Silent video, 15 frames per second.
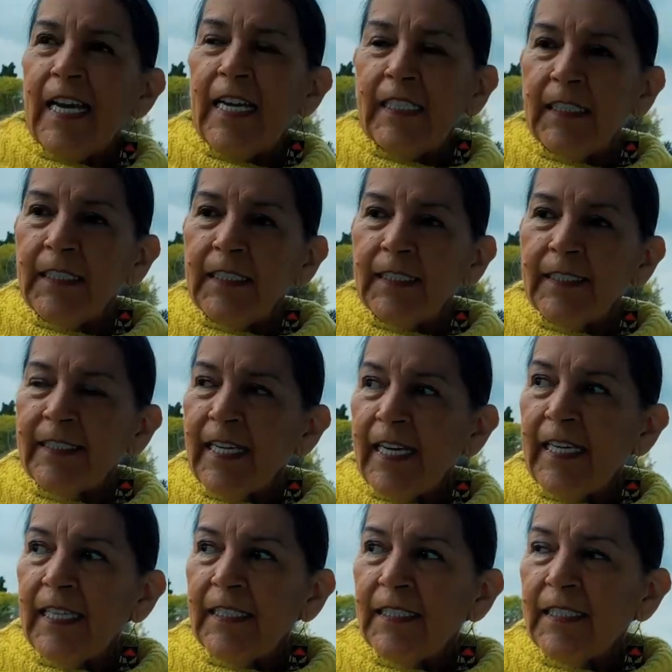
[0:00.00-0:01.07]
And he
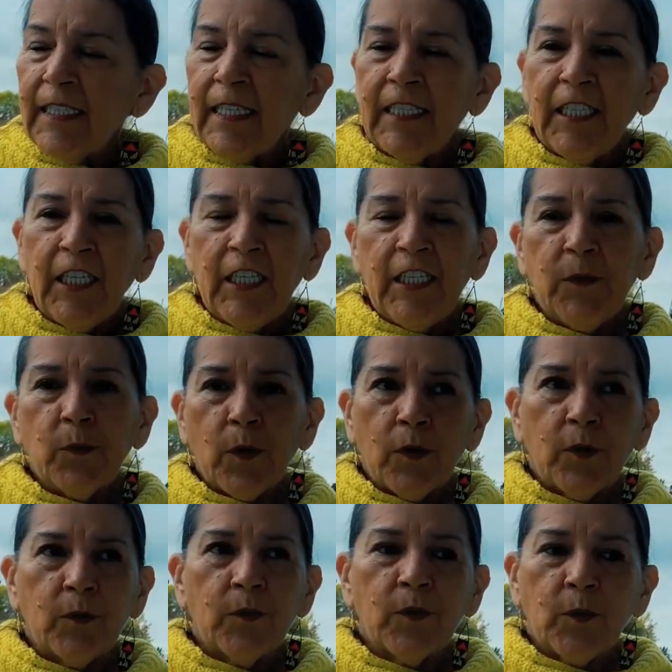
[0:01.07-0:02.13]
said, and he
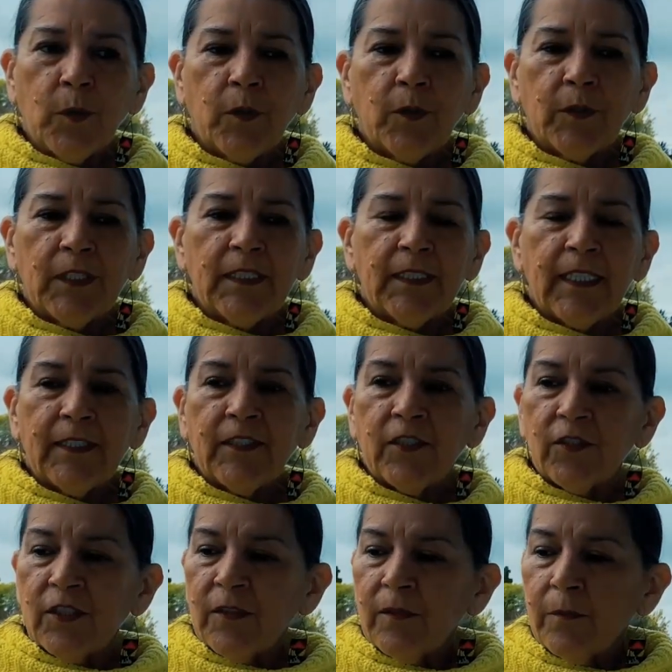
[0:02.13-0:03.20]
wrote and quoted that
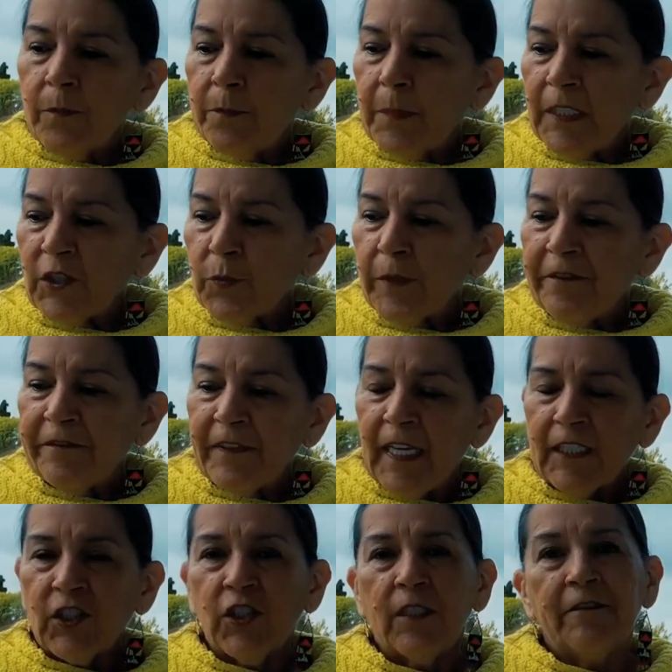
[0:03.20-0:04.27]
there's much
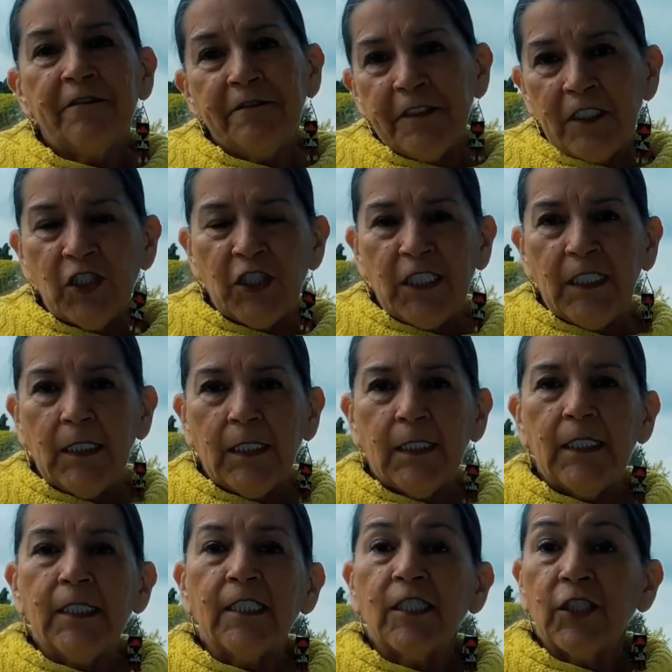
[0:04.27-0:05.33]
reflection of fishing in
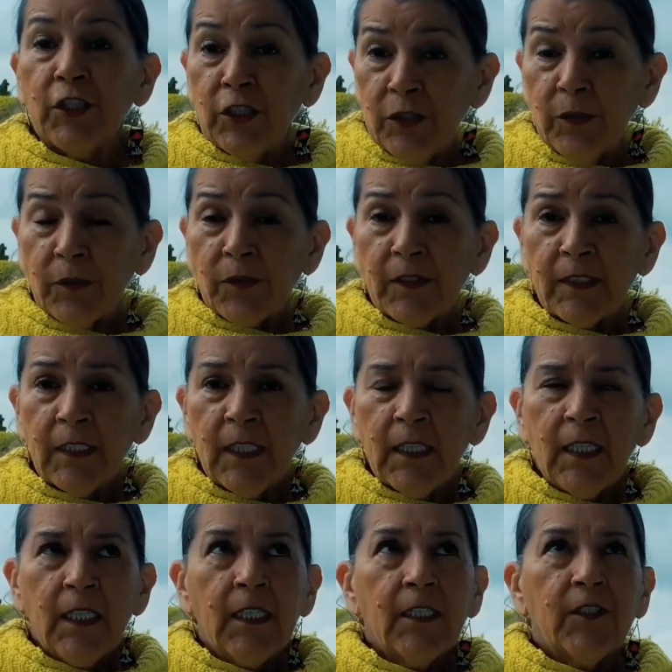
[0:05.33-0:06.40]
these canoes.
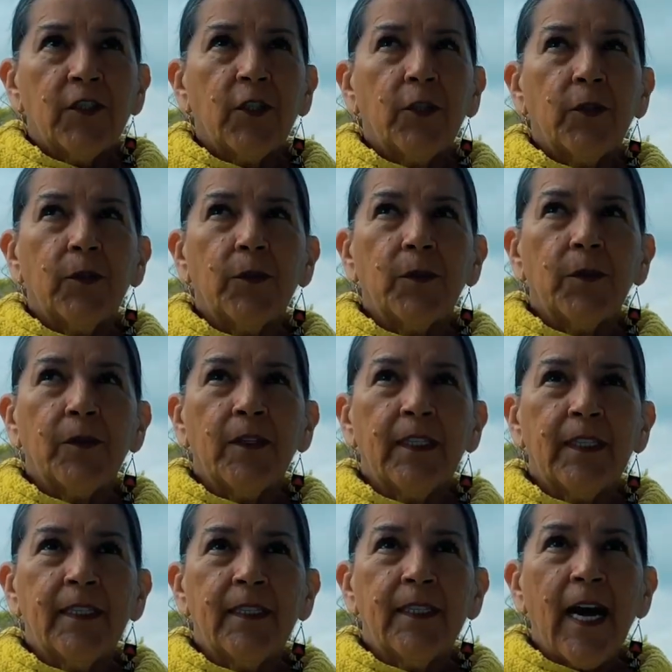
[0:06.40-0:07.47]
So
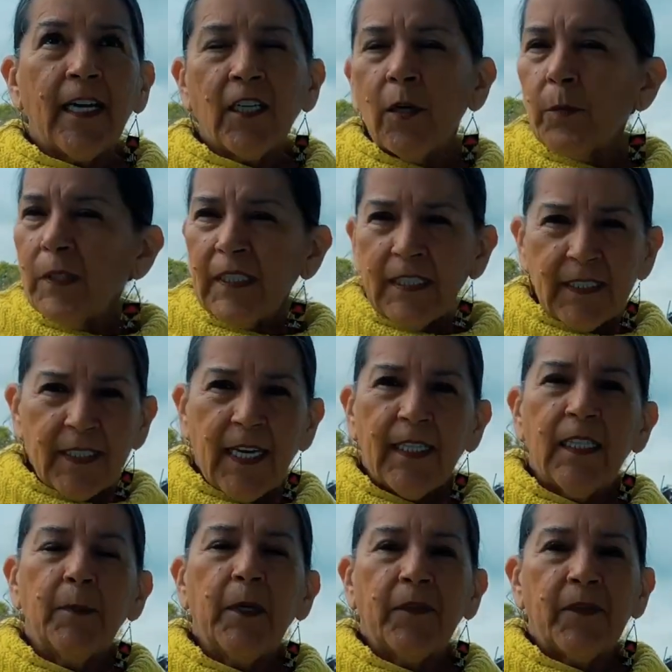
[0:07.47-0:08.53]
I got really
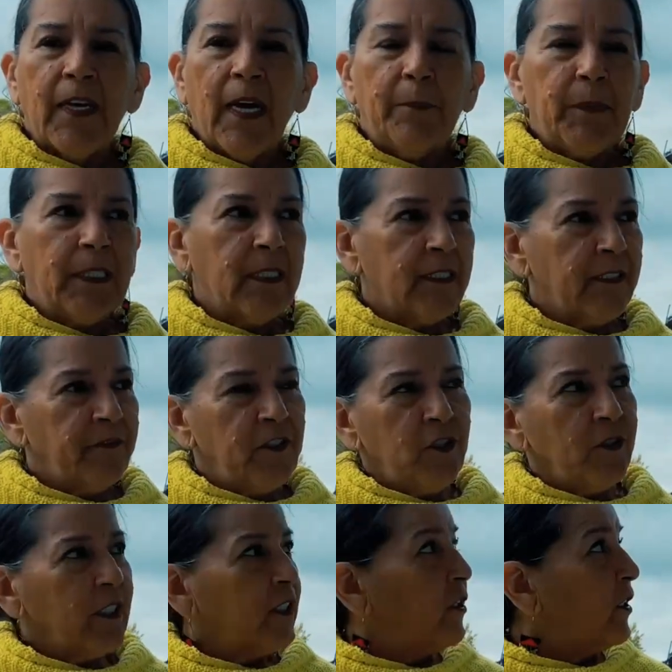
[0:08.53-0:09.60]
excited about that, because if you
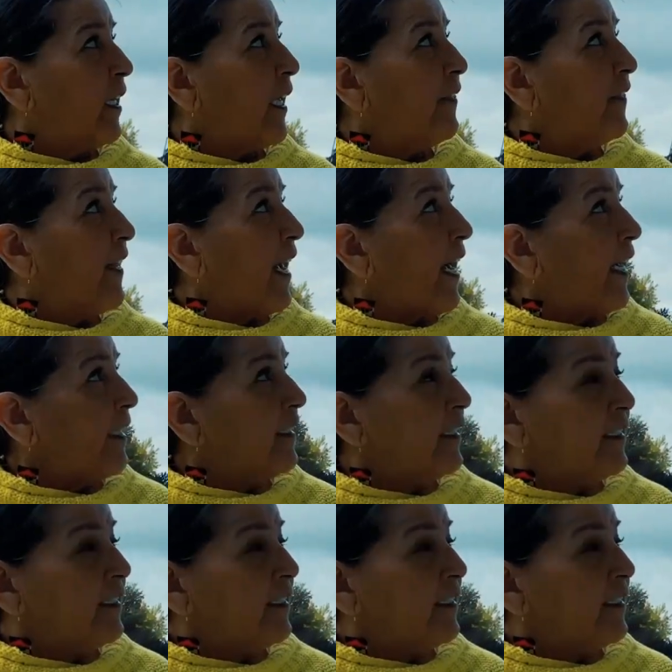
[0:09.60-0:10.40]
can look at that